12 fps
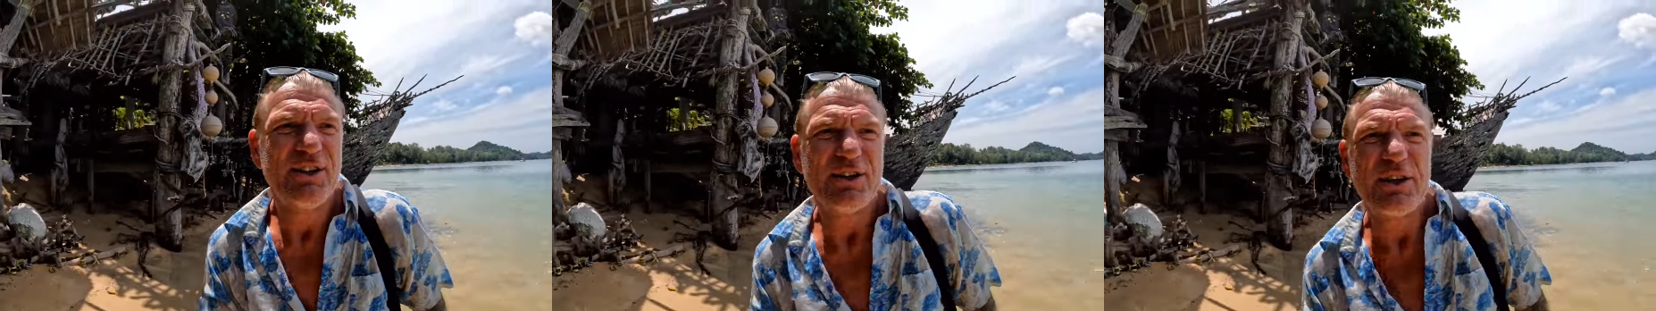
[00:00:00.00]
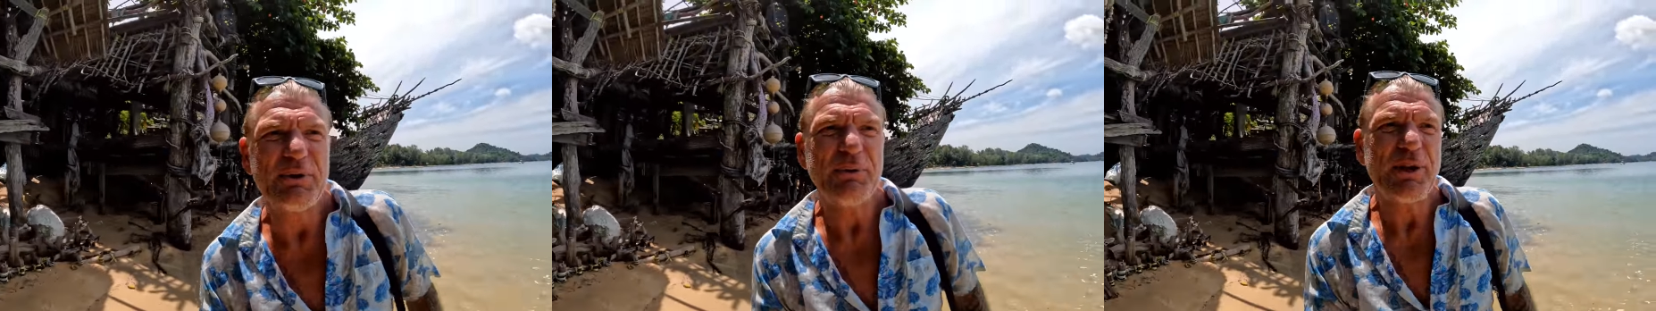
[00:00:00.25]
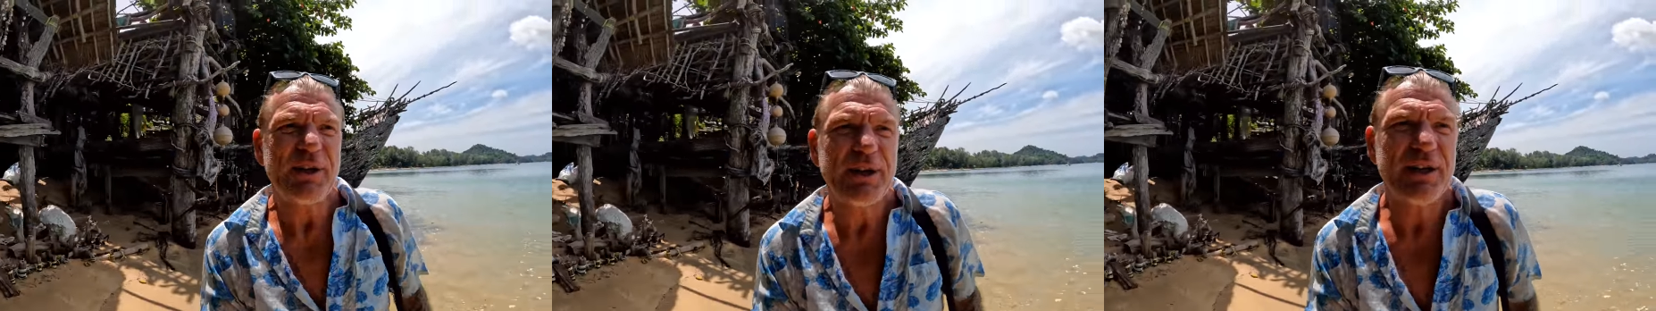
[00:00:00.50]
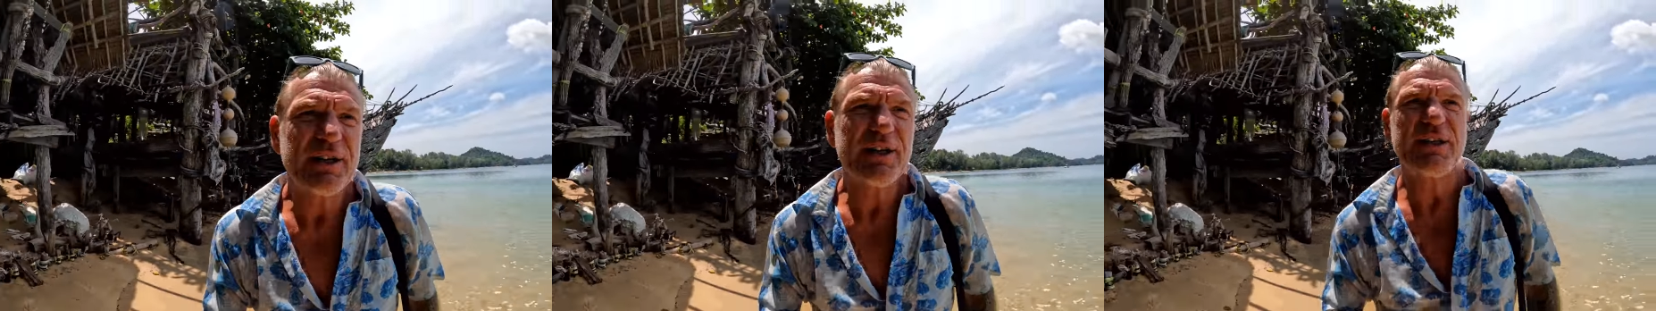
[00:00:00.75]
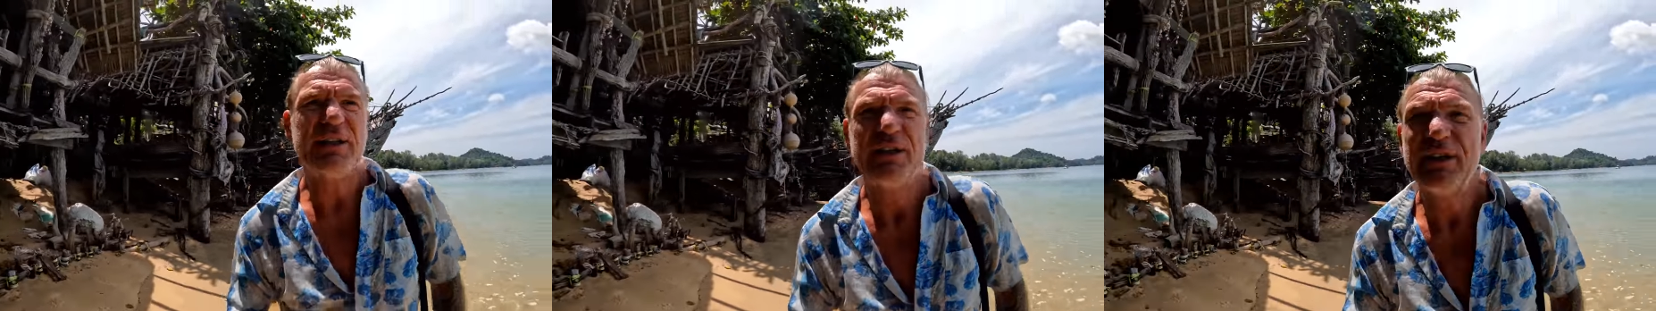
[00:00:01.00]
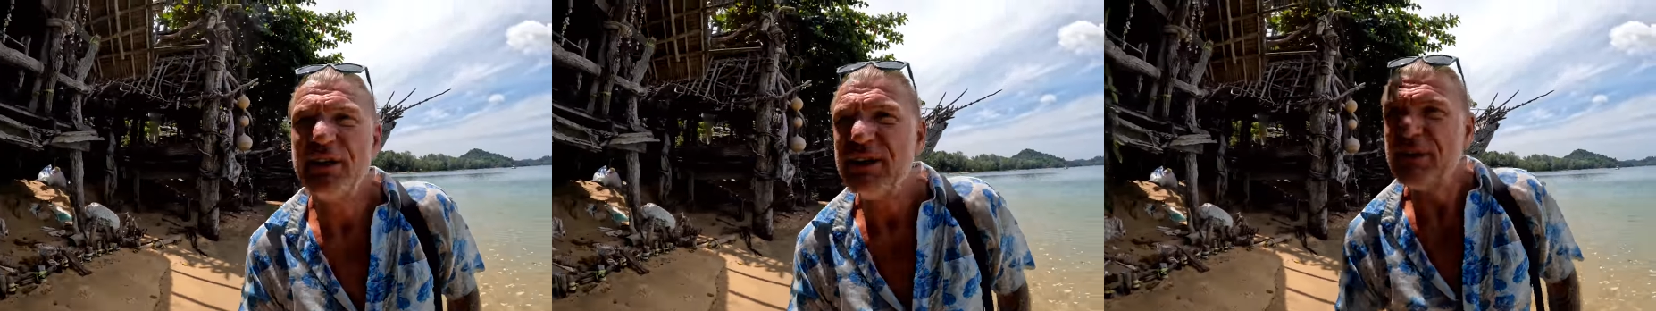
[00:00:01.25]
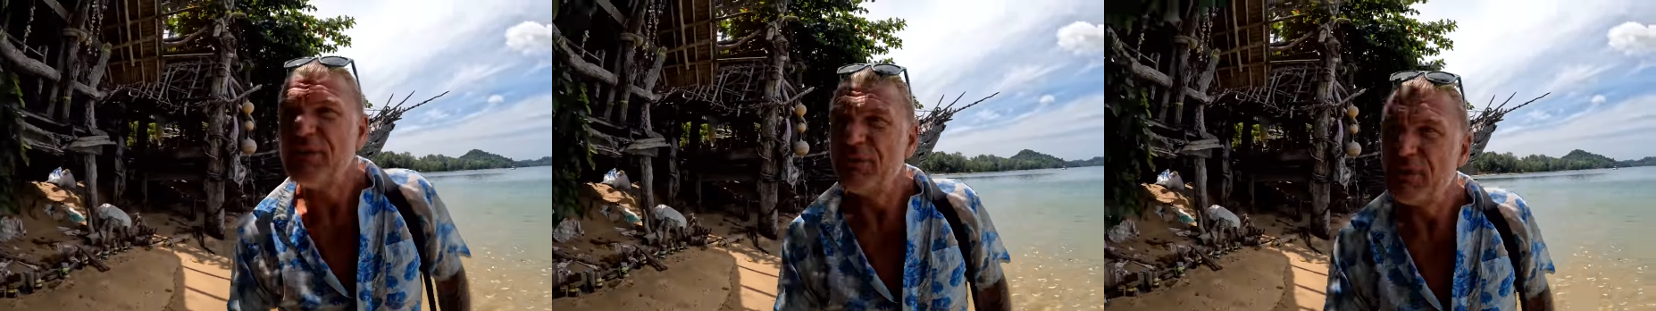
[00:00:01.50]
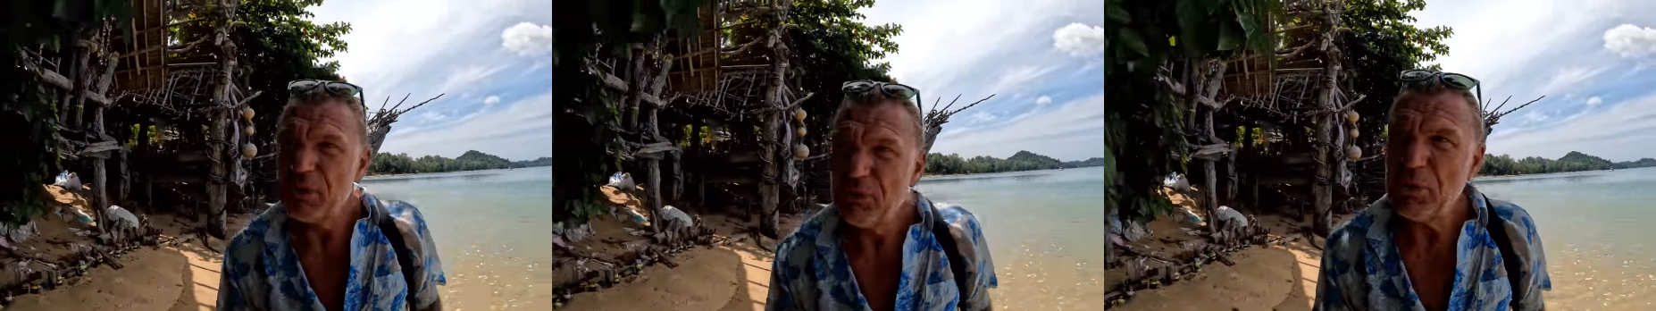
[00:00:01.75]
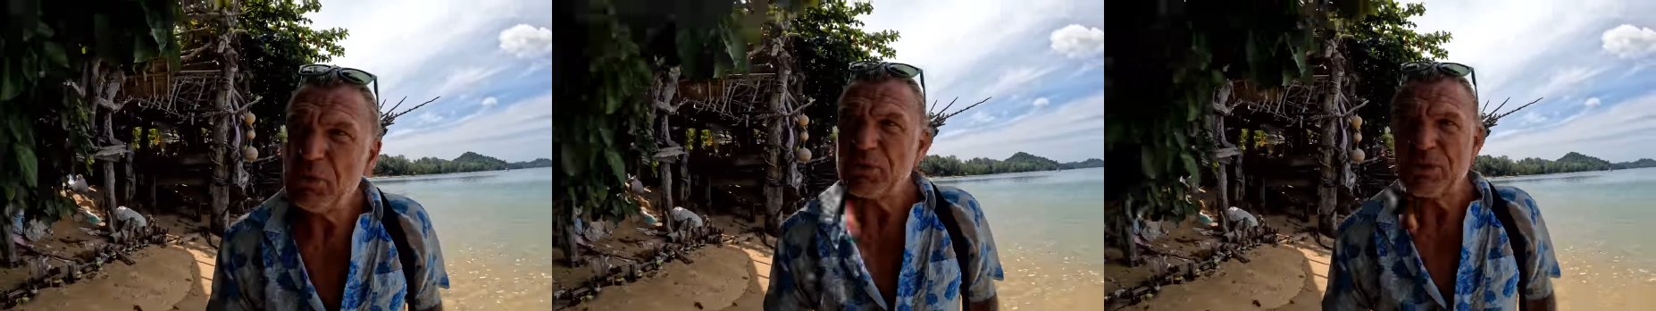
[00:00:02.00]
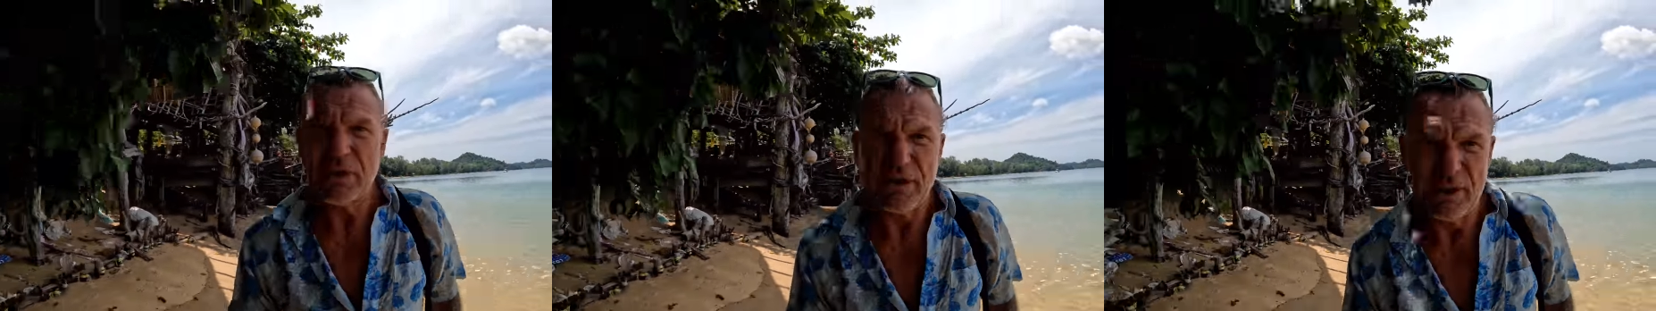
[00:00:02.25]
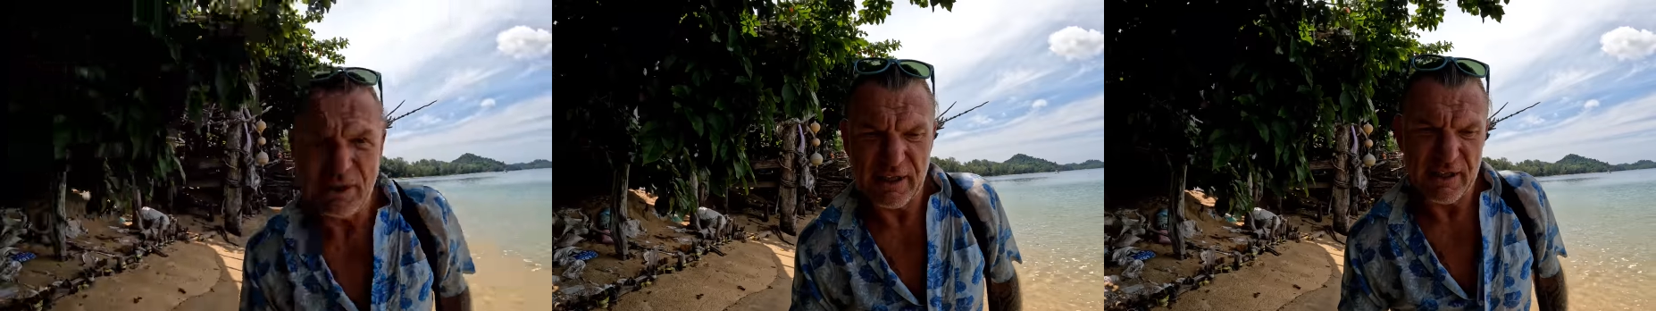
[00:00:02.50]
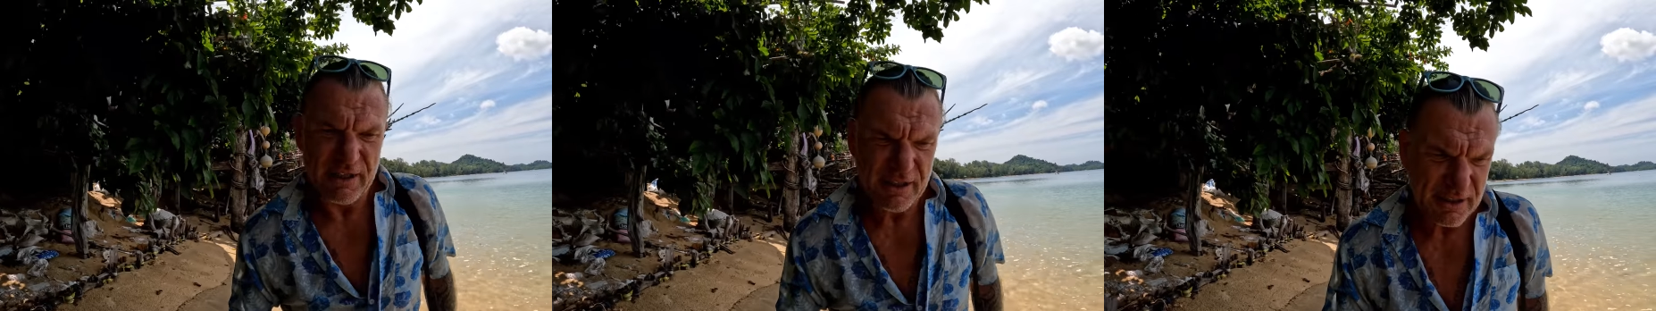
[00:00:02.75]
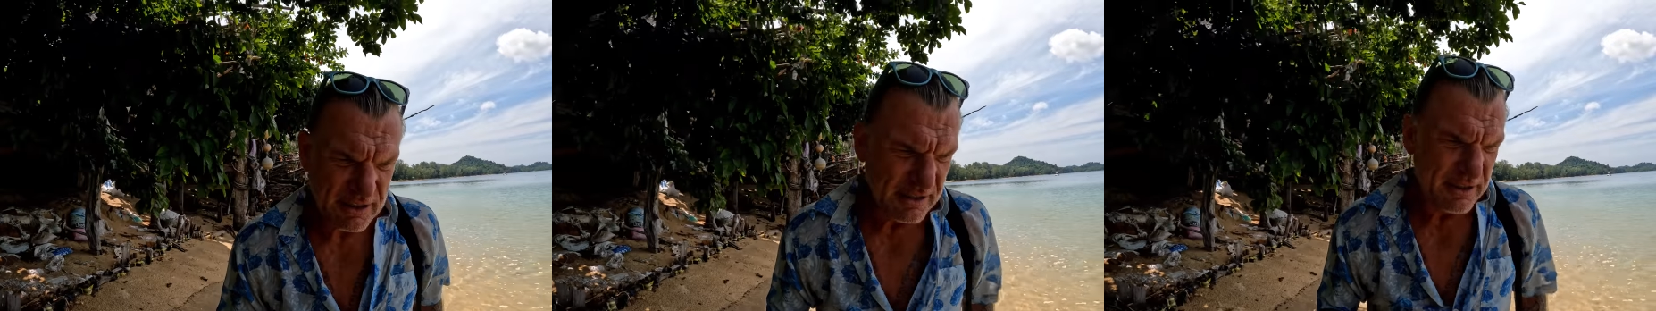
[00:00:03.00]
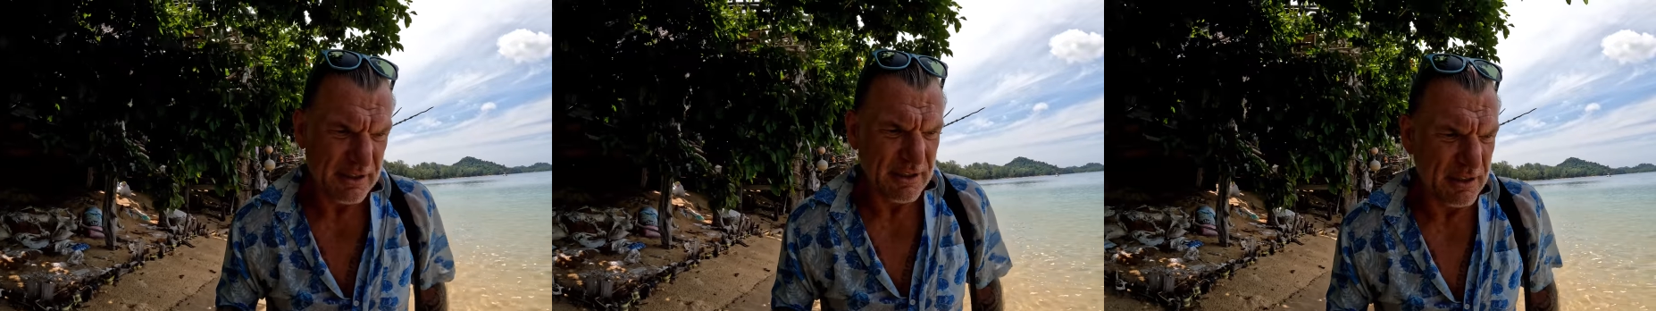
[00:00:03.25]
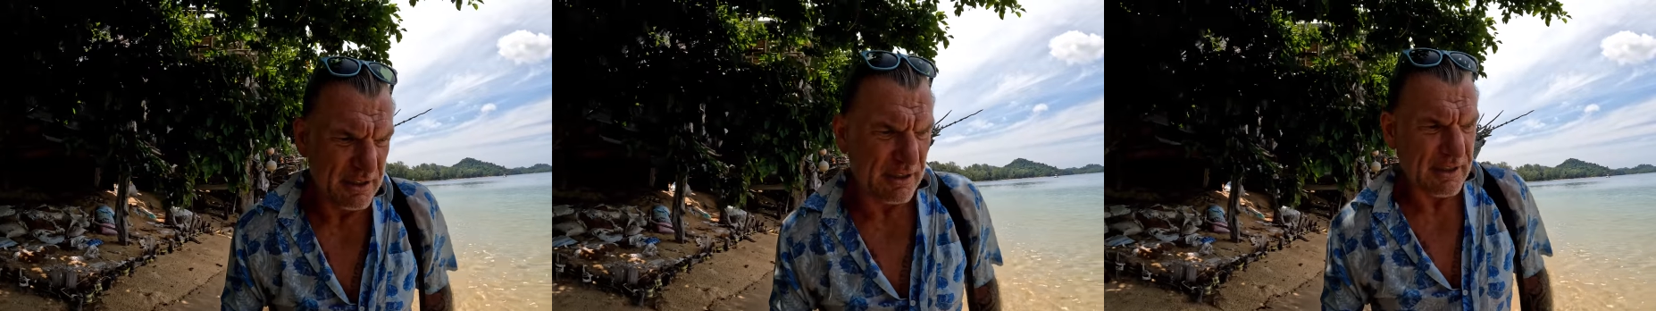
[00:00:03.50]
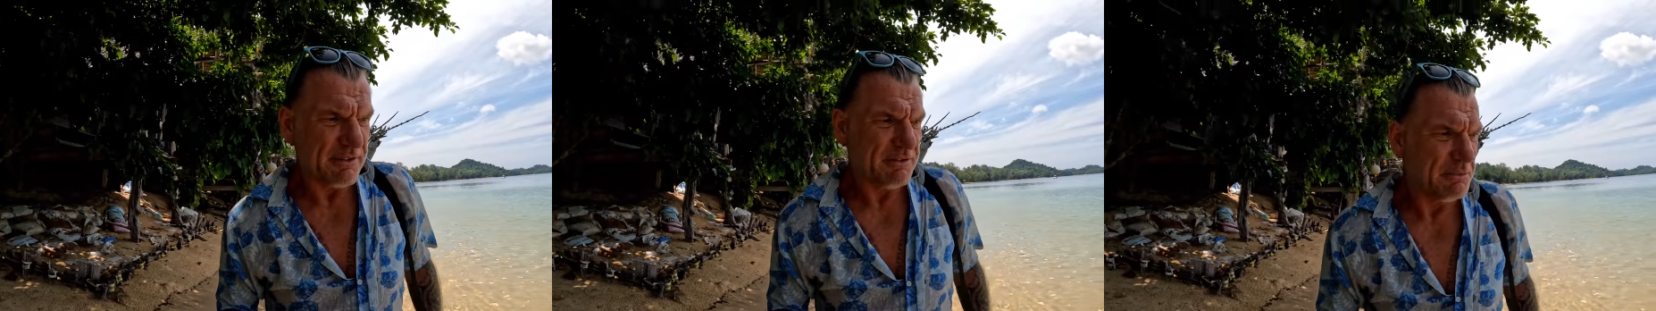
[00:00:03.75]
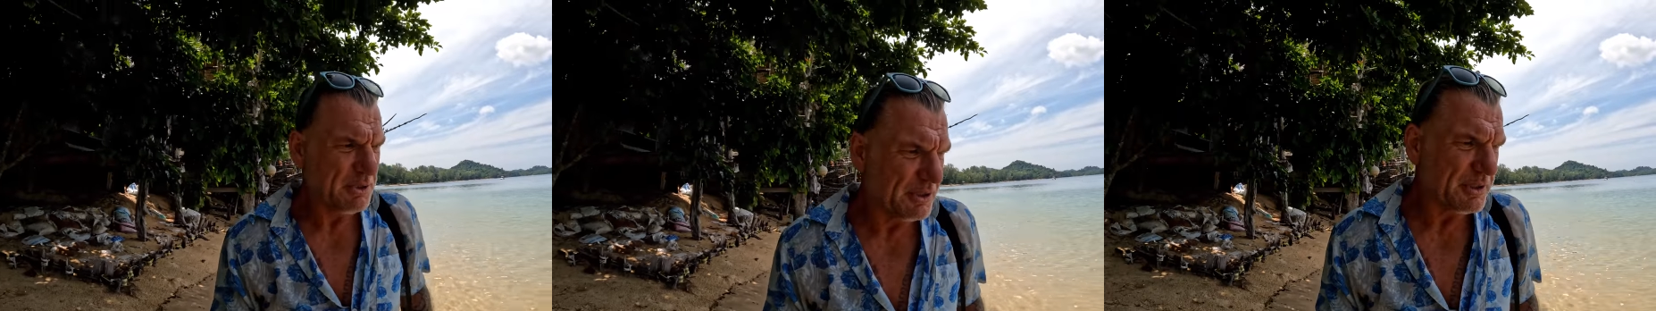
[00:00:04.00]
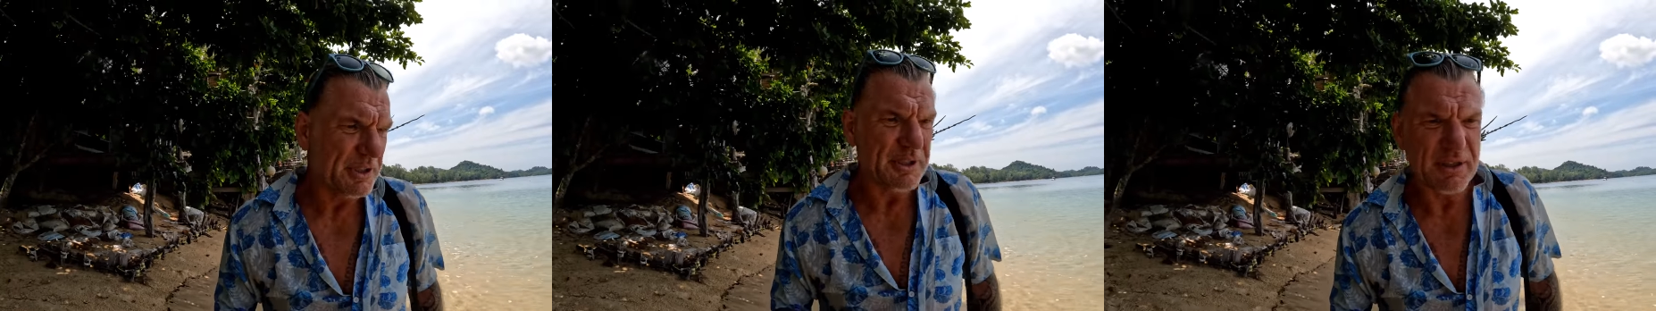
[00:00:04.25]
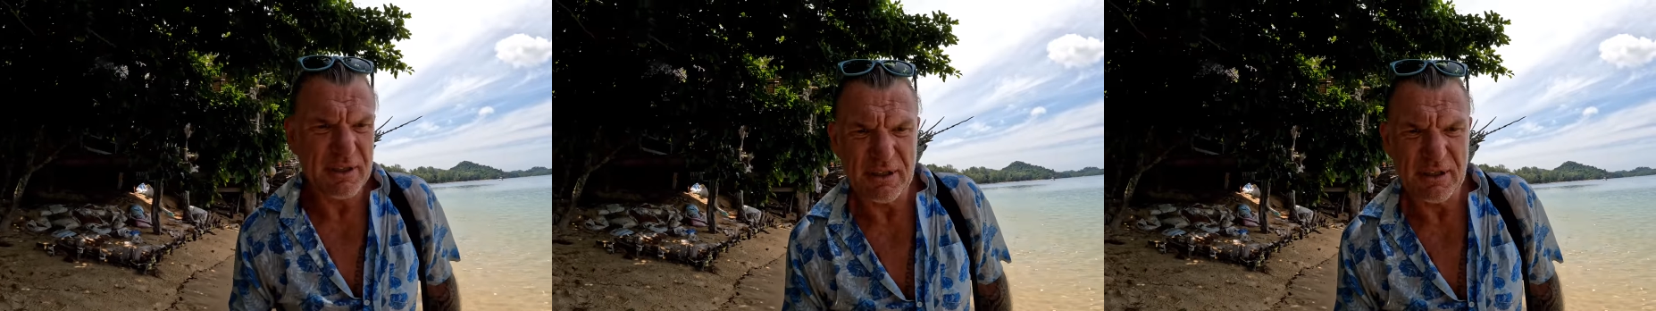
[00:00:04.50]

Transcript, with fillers: But they were when I walked along here the other morning.